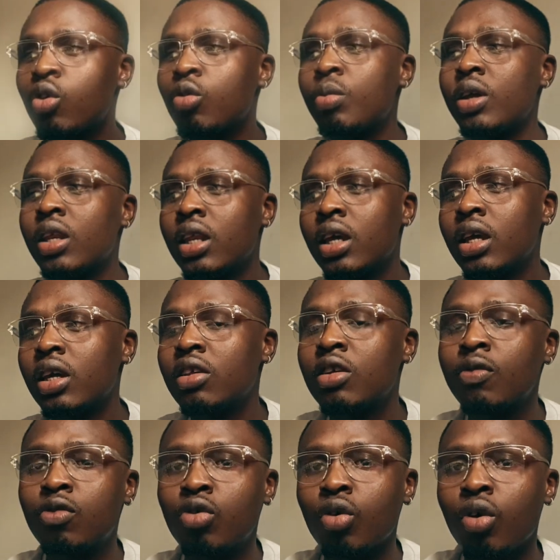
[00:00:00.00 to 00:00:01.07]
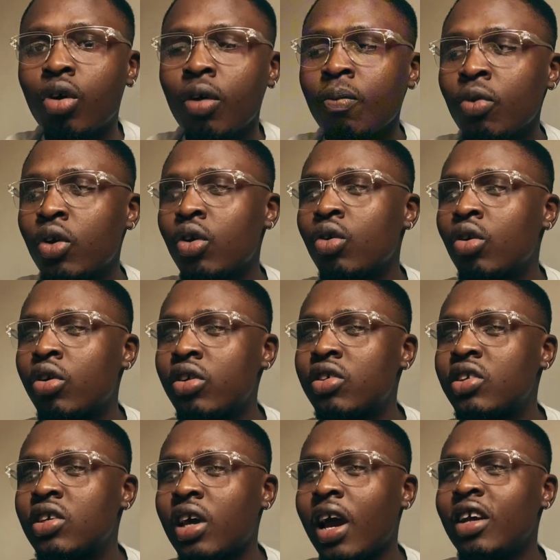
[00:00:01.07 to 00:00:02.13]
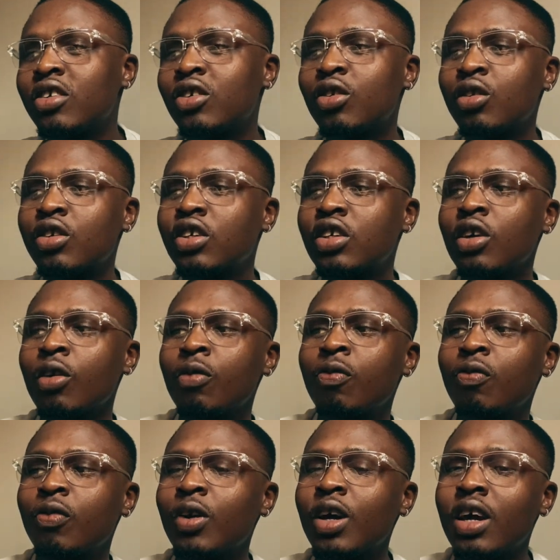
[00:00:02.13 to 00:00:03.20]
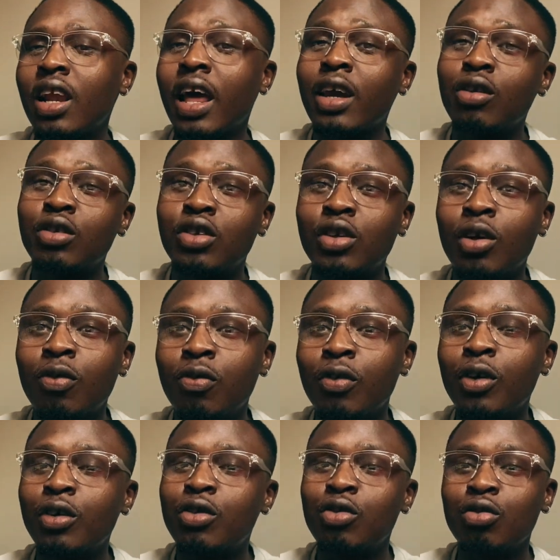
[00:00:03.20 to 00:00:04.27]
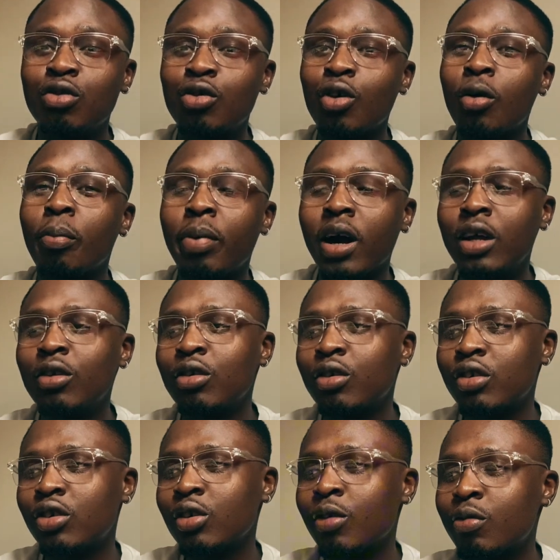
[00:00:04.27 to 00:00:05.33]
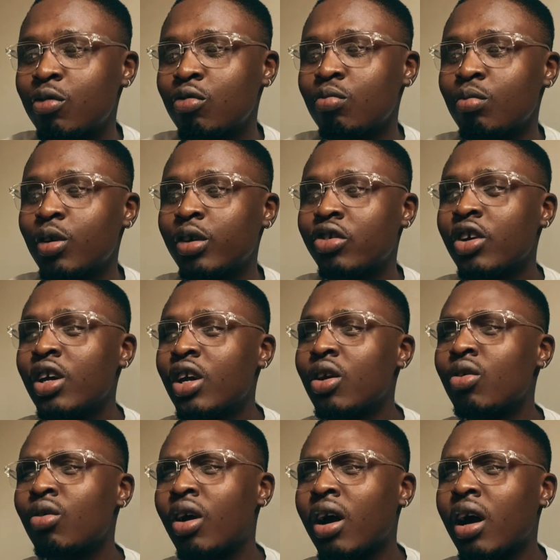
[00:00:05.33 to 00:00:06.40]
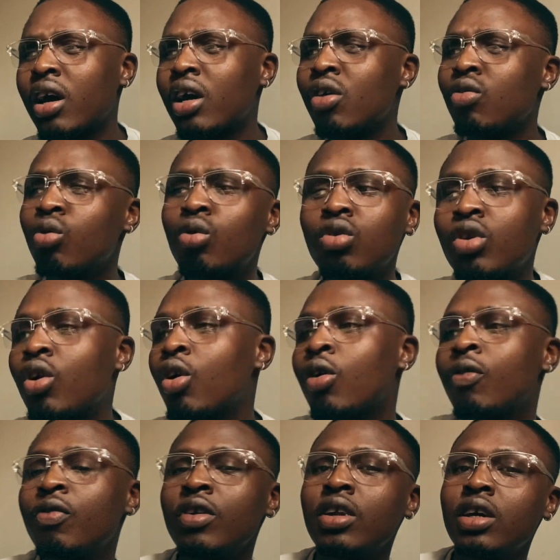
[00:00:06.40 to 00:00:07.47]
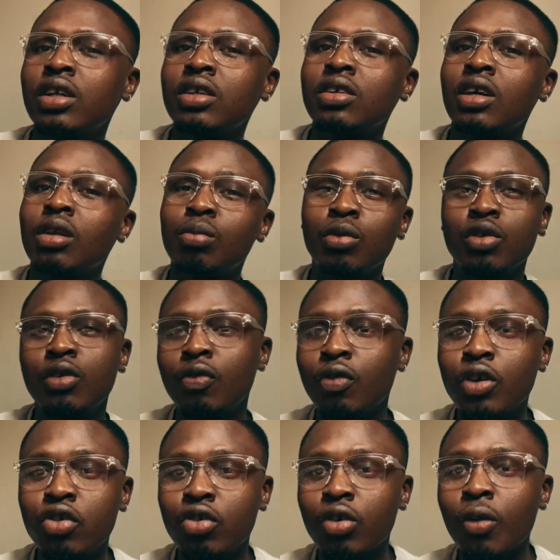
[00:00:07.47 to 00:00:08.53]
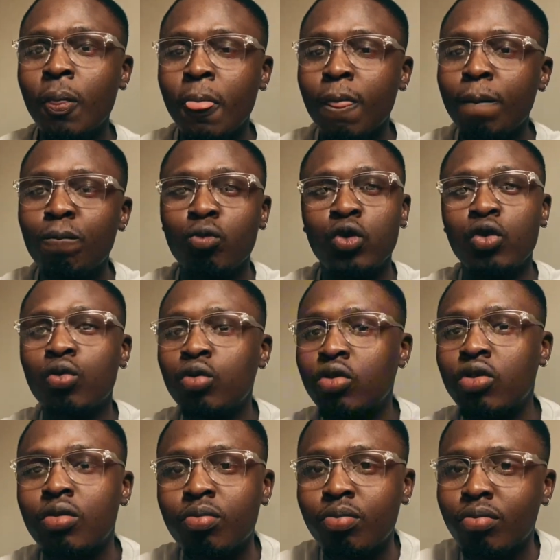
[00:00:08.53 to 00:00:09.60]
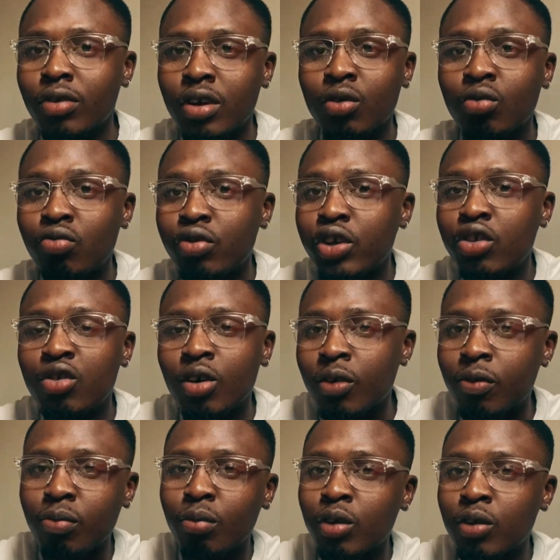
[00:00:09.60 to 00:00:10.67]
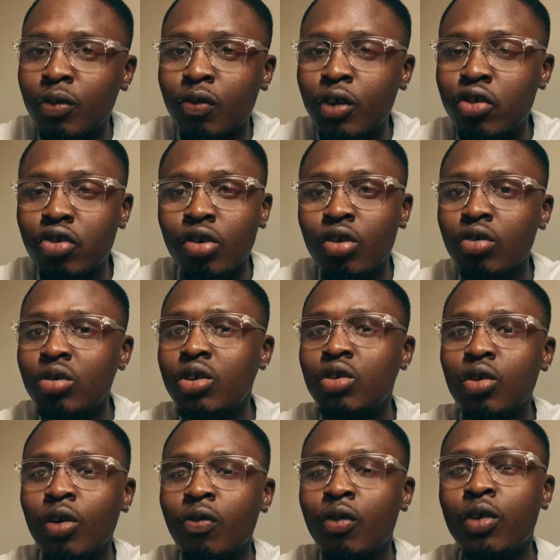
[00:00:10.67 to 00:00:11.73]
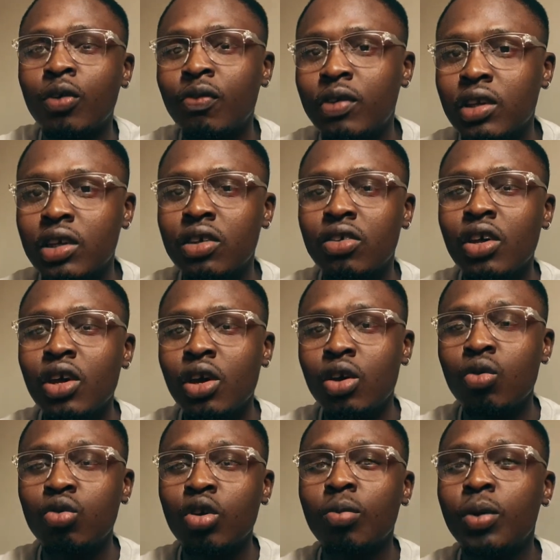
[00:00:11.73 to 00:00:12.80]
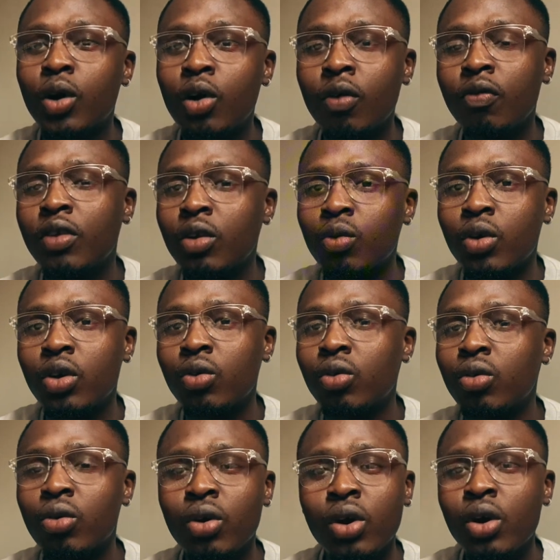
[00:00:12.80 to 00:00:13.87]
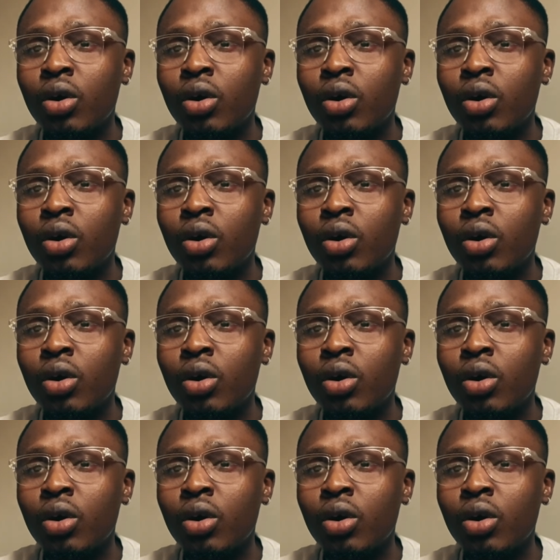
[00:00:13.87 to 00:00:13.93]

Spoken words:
will be negative talk. Criticizing yourself, like your self-worth. You talk bad on yourself too much. Can erode confidence and motivation. It will rid you of motivation, rid you of confidence. You will not be confident when you